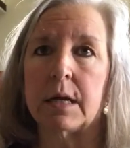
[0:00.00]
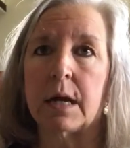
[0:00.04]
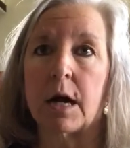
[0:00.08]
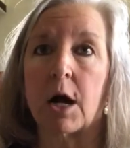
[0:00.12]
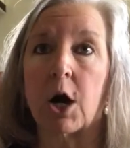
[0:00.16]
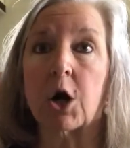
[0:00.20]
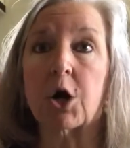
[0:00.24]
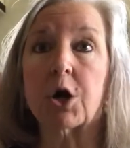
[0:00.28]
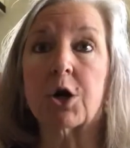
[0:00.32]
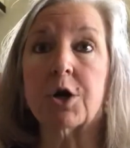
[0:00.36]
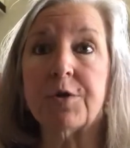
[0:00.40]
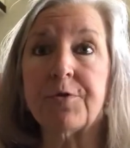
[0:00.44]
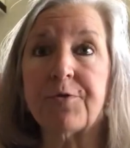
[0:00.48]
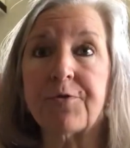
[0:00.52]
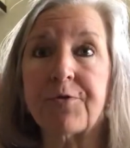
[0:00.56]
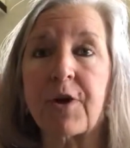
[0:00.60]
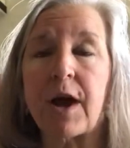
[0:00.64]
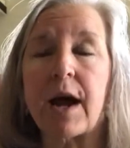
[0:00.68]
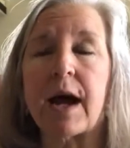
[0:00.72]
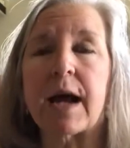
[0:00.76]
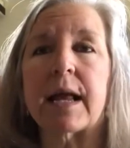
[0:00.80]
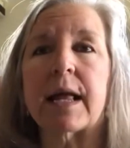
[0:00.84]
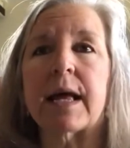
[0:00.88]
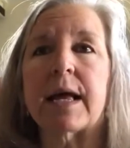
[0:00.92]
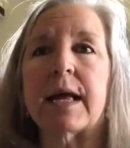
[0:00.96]
Our Good
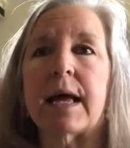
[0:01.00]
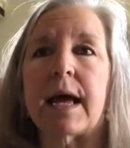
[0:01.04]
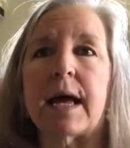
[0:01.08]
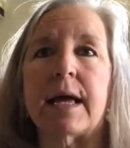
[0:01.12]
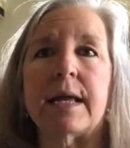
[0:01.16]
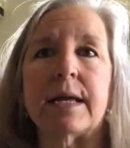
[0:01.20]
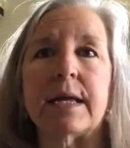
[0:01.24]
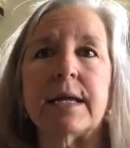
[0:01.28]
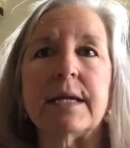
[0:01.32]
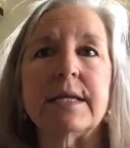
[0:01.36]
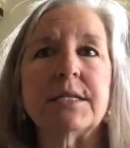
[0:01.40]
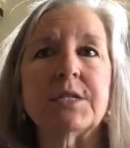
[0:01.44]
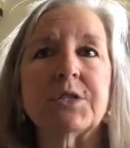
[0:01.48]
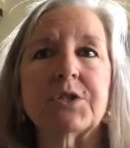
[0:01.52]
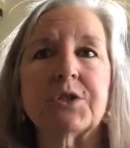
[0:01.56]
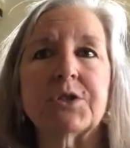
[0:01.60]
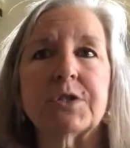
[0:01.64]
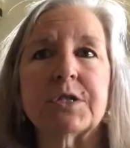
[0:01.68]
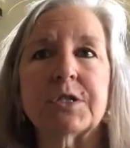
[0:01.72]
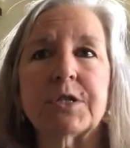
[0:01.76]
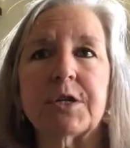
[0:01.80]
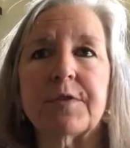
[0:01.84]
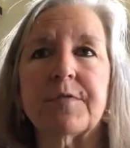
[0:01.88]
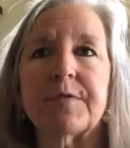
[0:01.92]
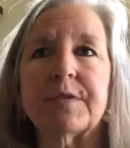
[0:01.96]
Friday and Easter
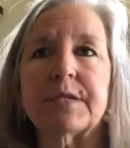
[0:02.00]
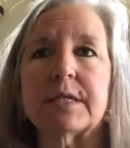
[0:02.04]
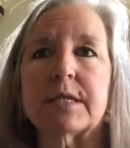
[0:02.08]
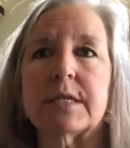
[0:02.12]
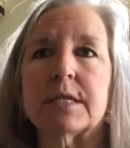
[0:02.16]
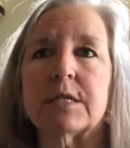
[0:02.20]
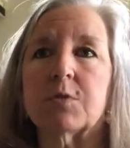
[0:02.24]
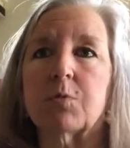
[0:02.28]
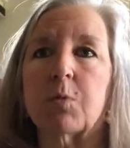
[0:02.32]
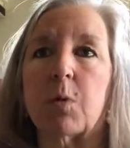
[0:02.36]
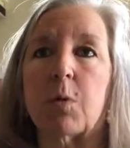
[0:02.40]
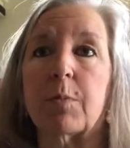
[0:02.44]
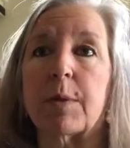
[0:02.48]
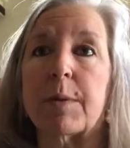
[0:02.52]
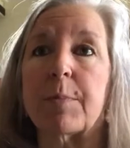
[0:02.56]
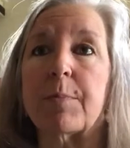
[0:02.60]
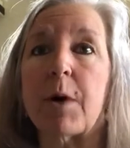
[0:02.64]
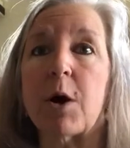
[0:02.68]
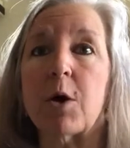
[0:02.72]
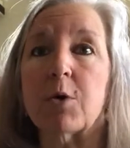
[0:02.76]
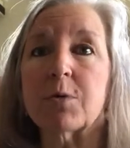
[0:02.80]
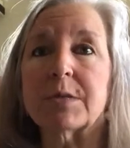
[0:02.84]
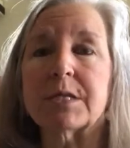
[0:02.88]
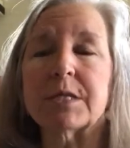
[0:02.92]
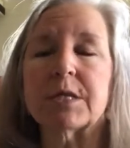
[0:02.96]
services will be
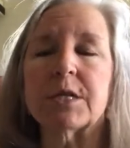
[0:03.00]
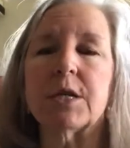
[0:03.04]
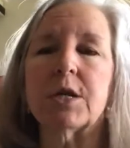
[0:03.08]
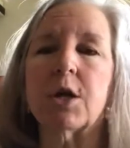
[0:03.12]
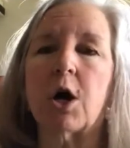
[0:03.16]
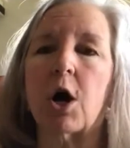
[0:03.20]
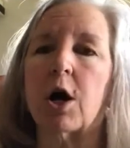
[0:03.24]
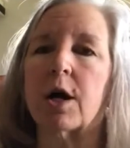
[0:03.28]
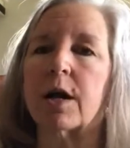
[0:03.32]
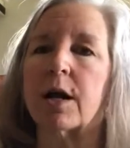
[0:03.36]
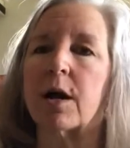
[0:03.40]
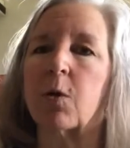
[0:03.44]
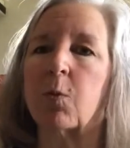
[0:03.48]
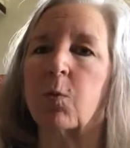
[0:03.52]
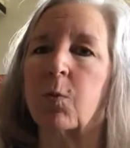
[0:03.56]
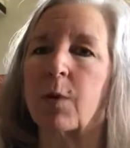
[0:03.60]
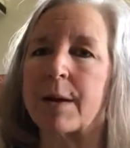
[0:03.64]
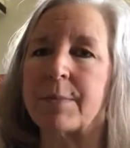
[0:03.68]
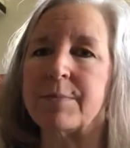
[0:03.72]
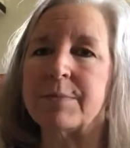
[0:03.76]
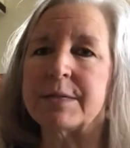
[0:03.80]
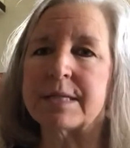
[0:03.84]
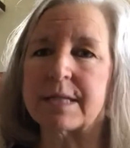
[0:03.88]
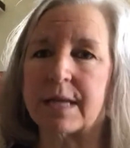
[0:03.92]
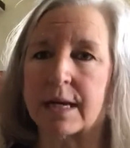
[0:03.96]
posted on our
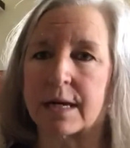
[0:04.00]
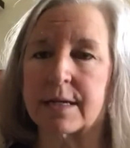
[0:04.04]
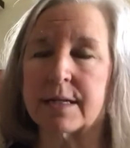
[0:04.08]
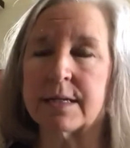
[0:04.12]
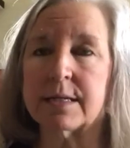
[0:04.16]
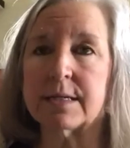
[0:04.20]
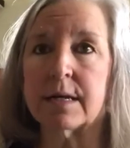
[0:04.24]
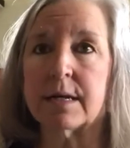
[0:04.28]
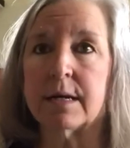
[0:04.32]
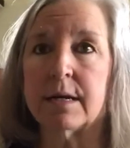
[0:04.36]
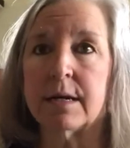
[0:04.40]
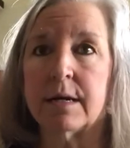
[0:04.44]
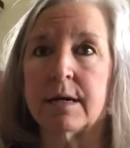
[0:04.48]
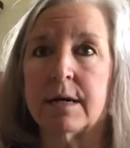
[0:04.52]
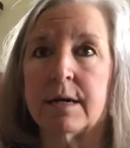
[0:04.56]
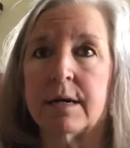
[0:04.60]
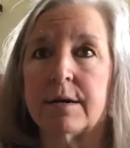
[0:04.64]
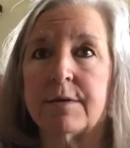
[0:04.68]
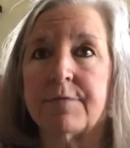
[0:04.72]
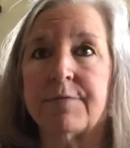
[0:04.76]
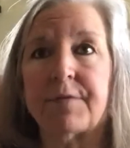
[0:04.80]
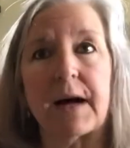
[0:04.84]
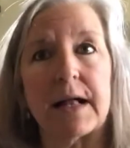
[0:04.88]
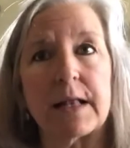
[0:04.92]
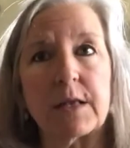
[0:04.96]
website
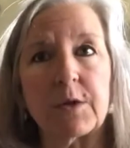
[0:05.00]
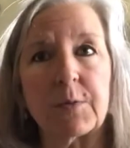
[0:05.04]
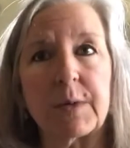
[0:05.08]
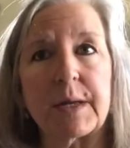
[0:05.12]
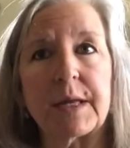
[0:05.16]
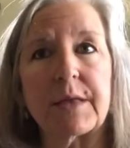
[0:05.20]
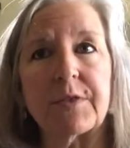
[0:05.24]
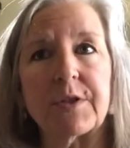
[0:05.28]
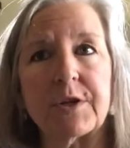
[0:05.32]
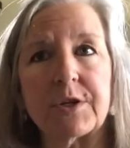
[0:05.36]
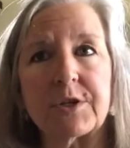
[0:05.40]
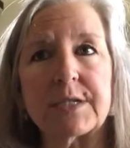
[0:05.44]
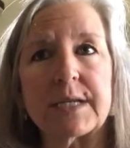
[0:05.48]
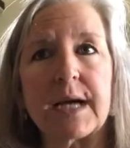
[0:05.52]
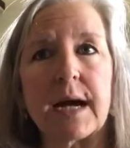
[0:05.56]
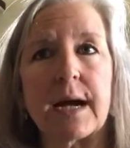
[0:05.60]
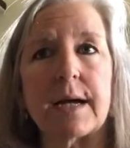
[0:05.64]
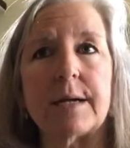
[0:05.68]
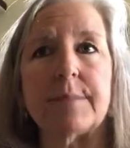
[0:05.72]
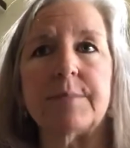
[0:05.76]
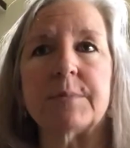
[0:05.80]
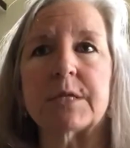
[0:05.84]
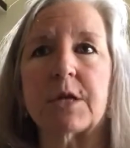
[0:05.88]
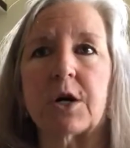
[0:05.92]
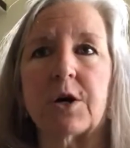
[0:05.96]
following their
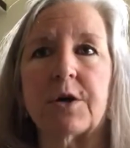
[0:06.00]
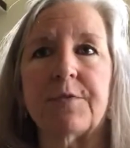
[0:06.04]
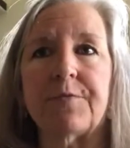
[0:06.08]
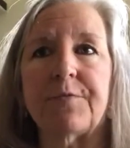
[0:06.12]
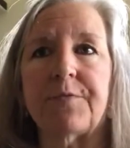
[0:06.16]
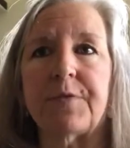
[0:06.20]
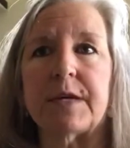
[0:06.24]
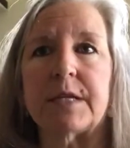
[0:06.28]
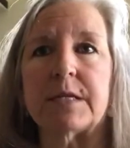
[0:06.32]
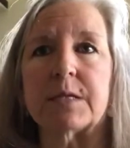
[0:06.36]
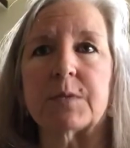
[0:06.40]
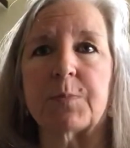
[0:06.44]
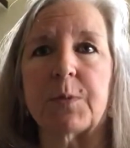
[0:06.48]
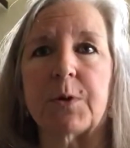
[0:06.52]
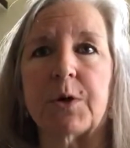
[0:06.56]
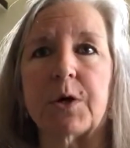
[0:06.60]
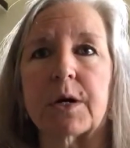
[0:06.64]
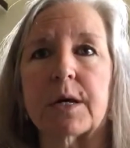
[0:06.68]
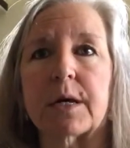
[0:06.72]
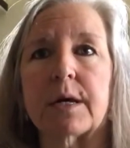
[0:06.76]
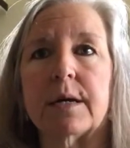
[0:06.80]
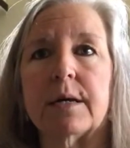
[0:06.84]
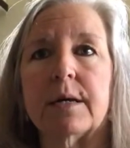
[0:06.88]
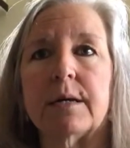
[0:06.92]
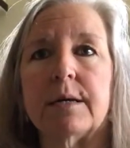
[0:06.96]
times on
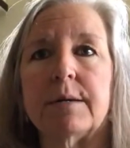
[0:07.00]
Facebook.